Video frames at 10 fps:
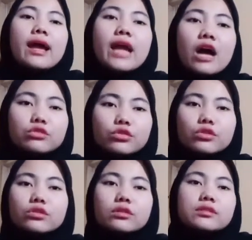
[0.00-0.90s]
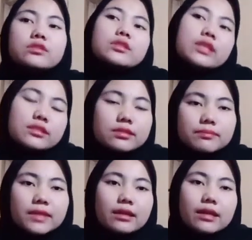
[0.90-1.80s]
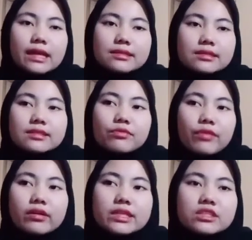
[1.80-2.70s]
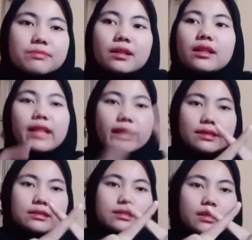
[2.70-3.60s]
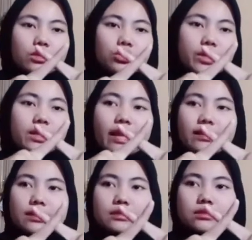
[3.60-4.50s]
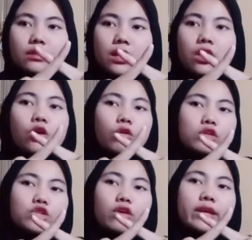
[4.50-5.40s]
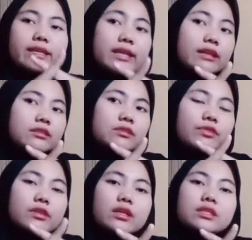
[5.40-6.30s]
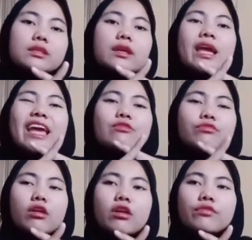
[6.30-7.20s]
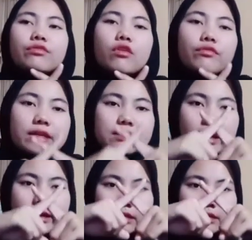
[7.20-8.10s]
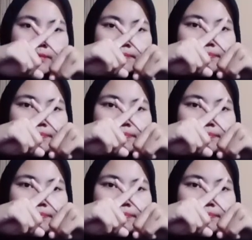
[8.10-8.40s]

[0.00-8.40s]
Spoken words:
And how to do? Just It's very simple, like this. Doing like this. Cross your index fingers in front of your face like this.